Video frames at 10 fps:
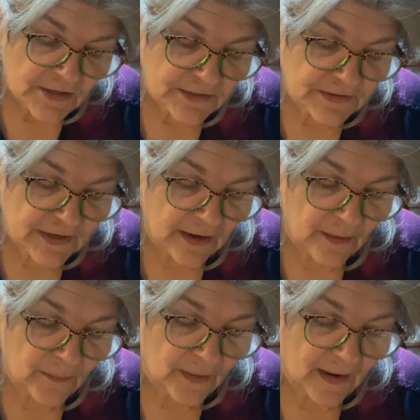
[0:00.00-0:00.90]

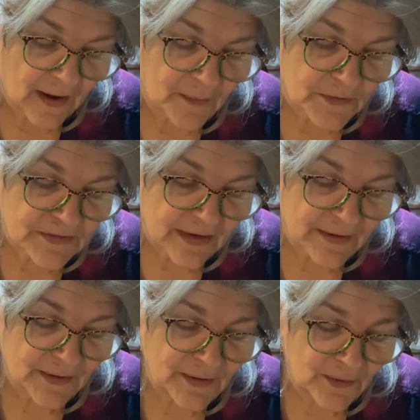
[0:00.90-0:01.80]
so I was saying,
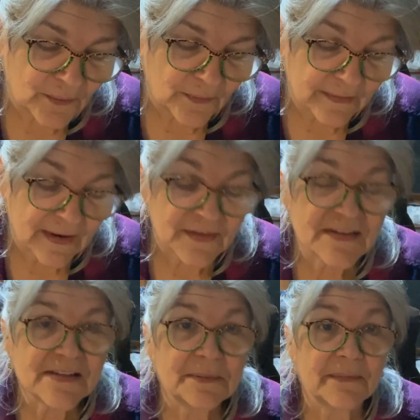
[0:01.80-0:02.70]
ooh, now
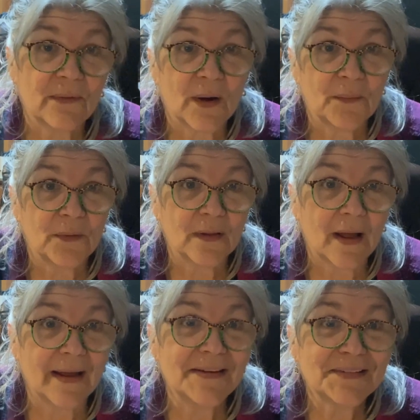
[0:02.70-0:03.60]
this is before I
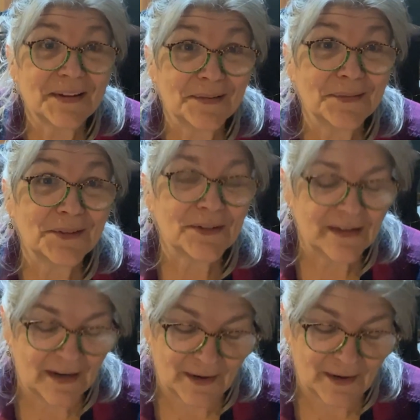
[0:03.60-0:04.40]
realized that it was,